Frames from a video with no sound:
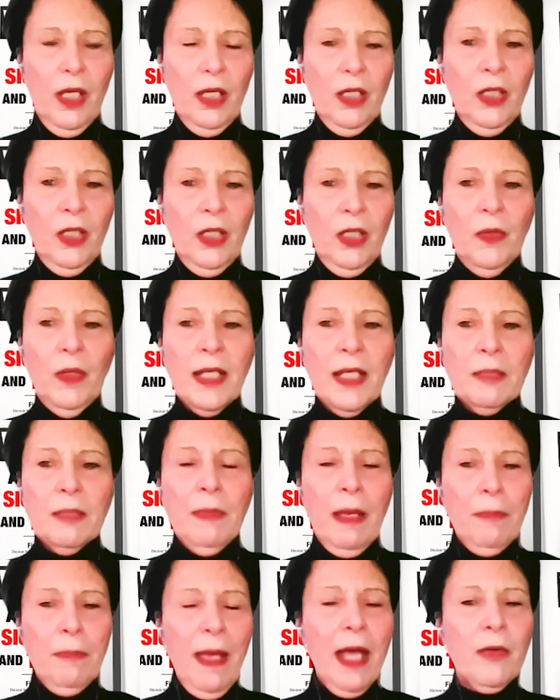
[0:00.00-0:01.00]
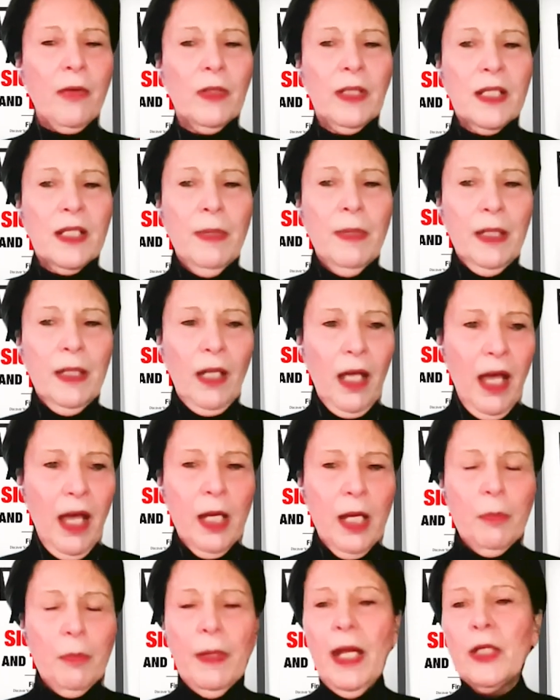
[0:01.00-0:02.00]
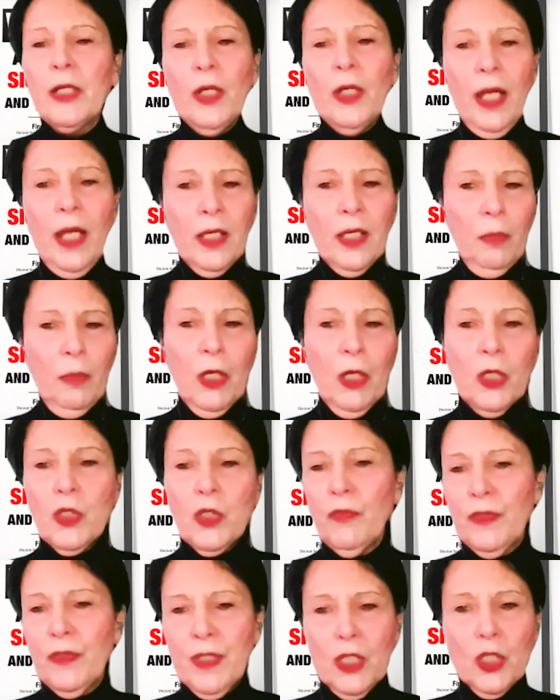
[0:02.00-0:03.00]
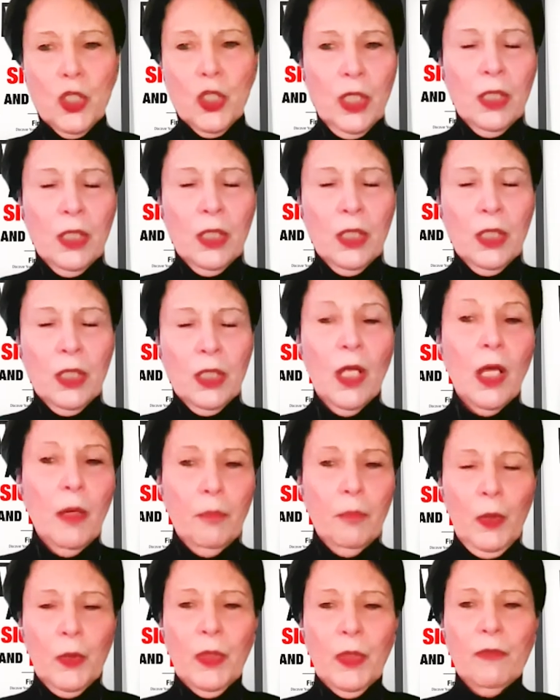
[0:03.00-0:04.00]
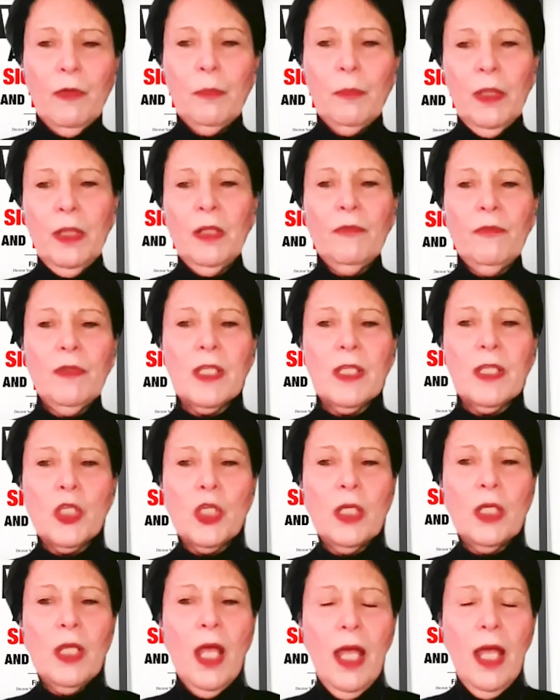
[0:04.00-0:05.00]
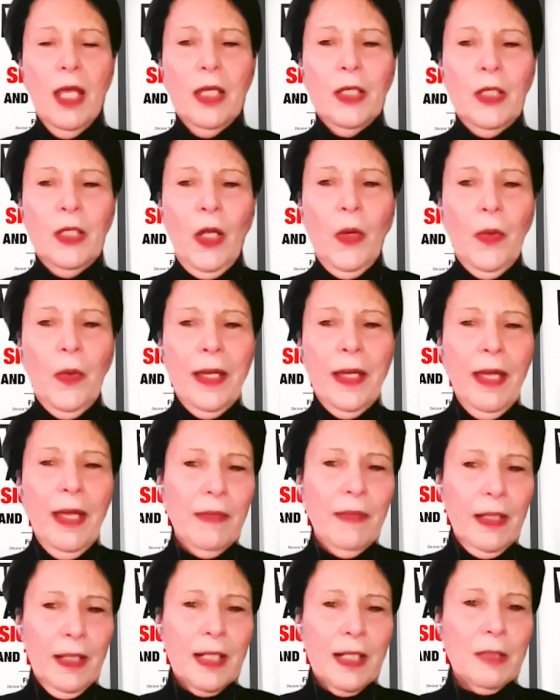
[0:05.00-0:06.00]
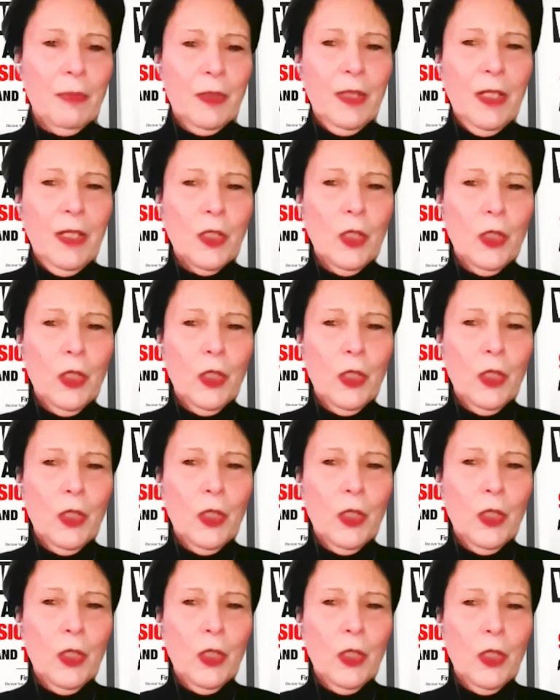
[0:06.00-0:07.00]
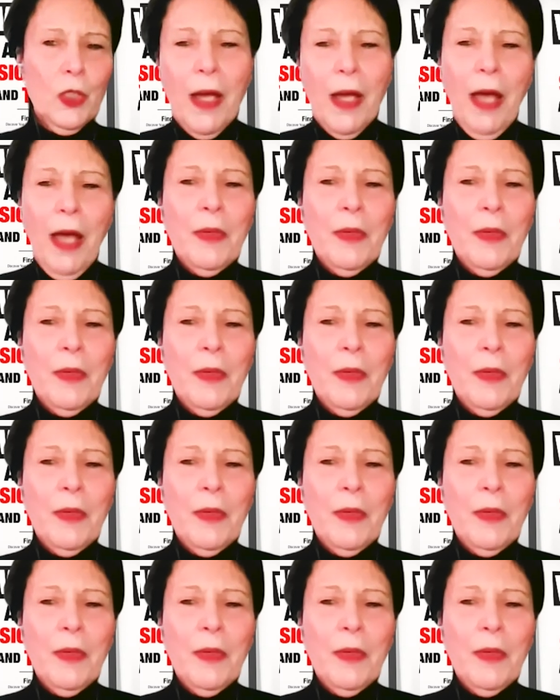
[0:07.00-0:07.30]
You know, as my background as being a chiropractor, acupuncture physician, both of them being a physician, you know, I have that expertise in doing that.